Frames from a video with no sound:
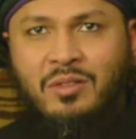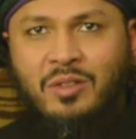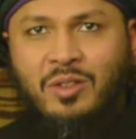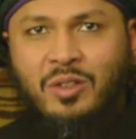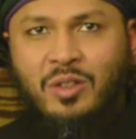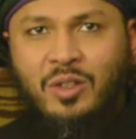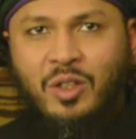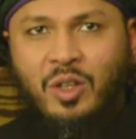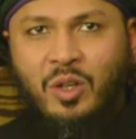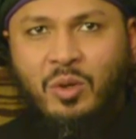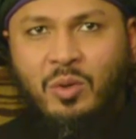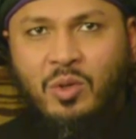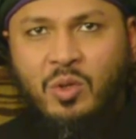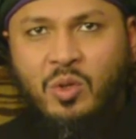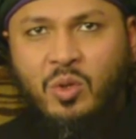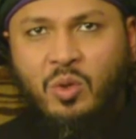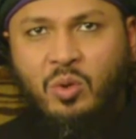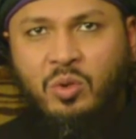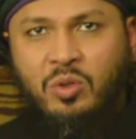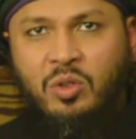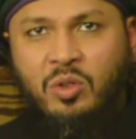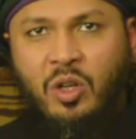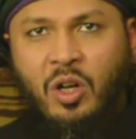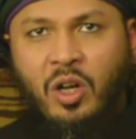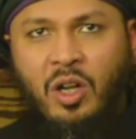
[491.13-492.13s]
he was so
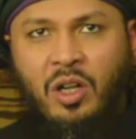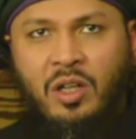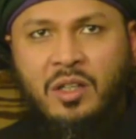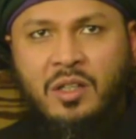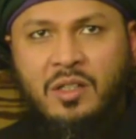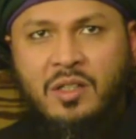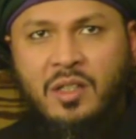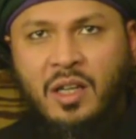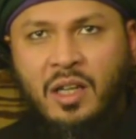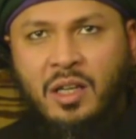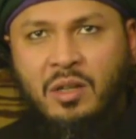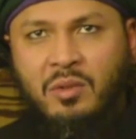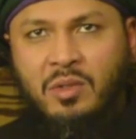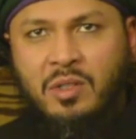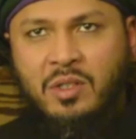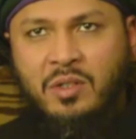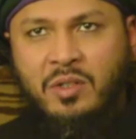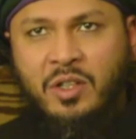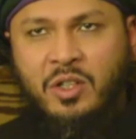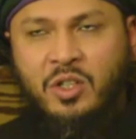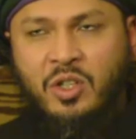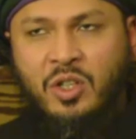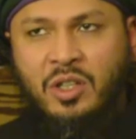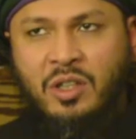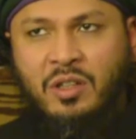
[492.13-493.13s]
tall, his head was
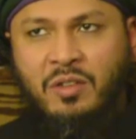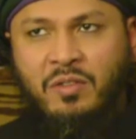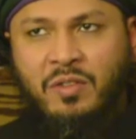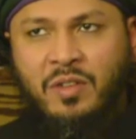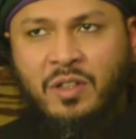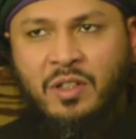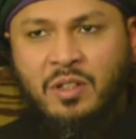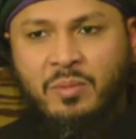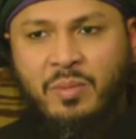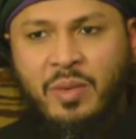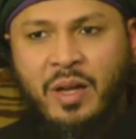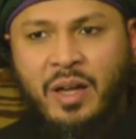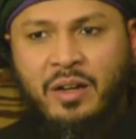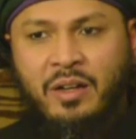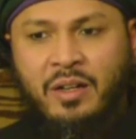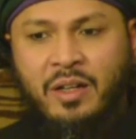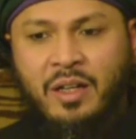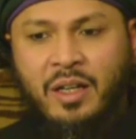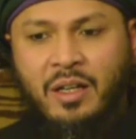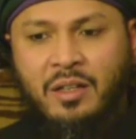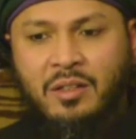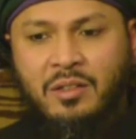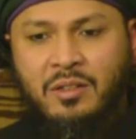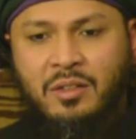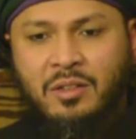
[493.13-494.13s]
reaching the first
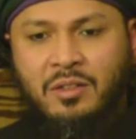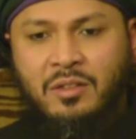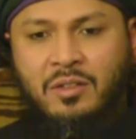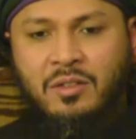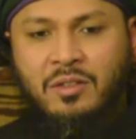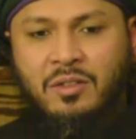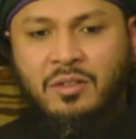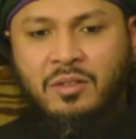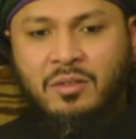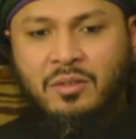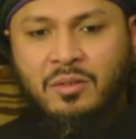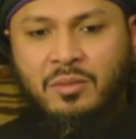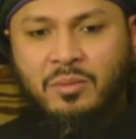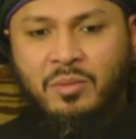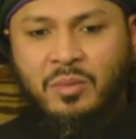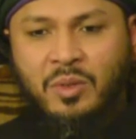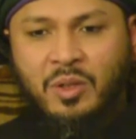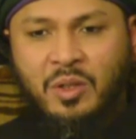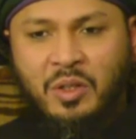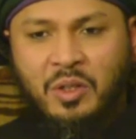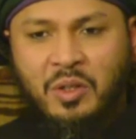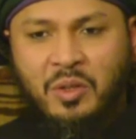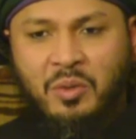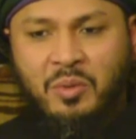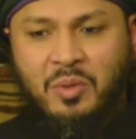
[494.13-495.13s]
paradises,
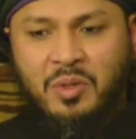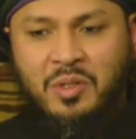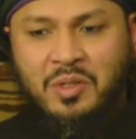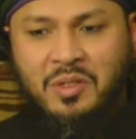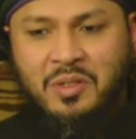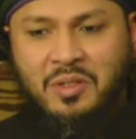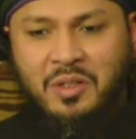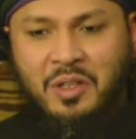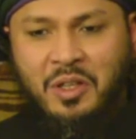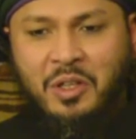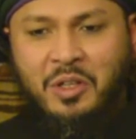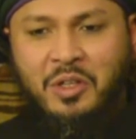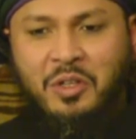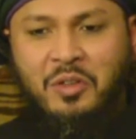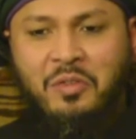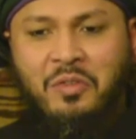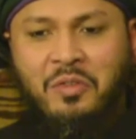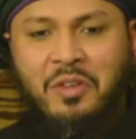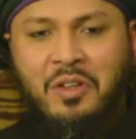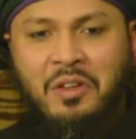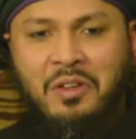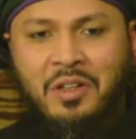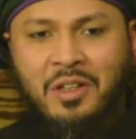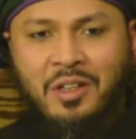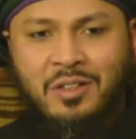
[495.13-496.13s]
and he was
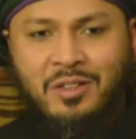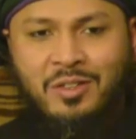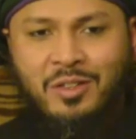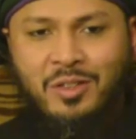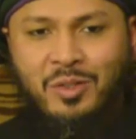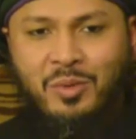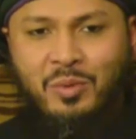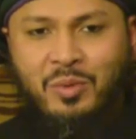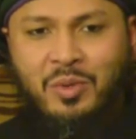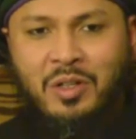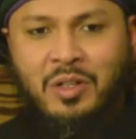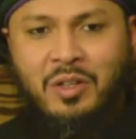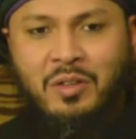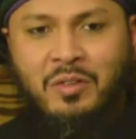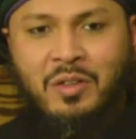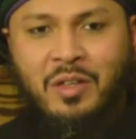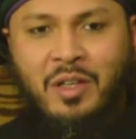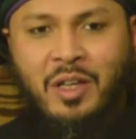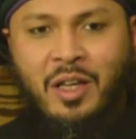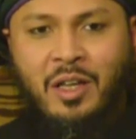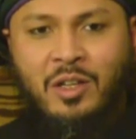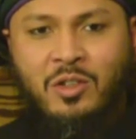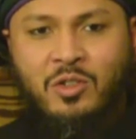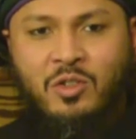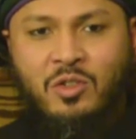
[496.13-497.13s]
interfering into the work of the
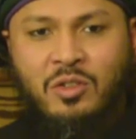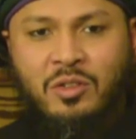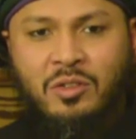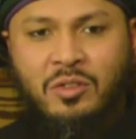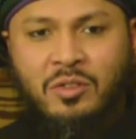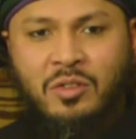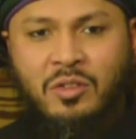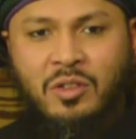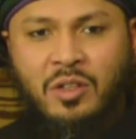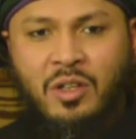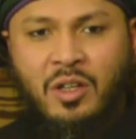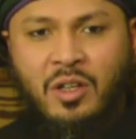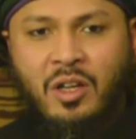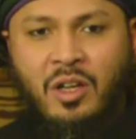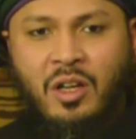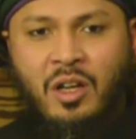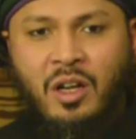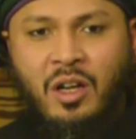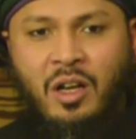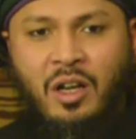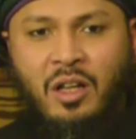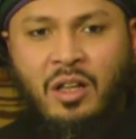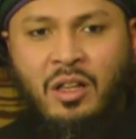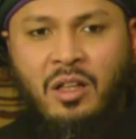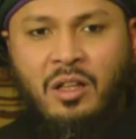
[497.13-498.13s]
angels.
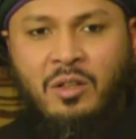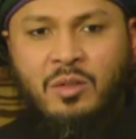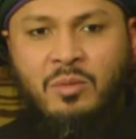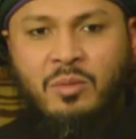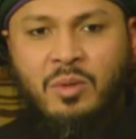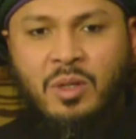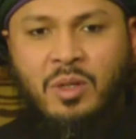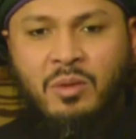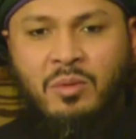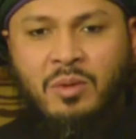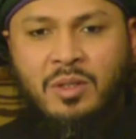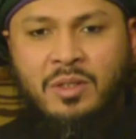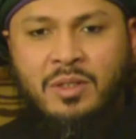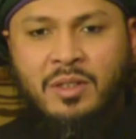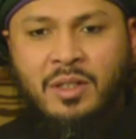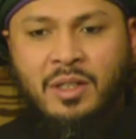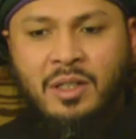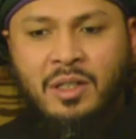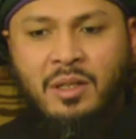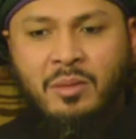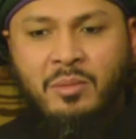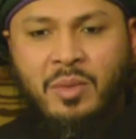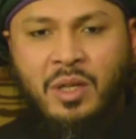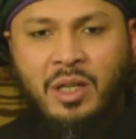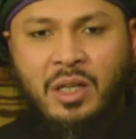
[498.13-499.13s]
Allah subhanahu wa ta'ala
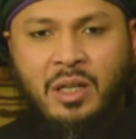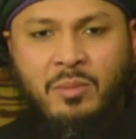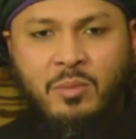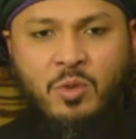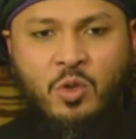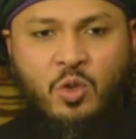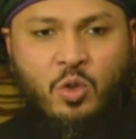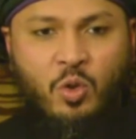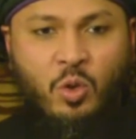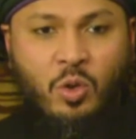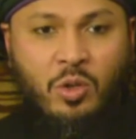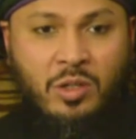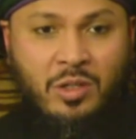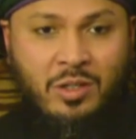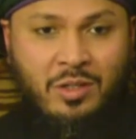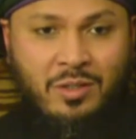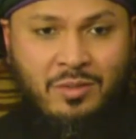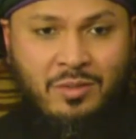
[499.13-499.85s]
made him shorter.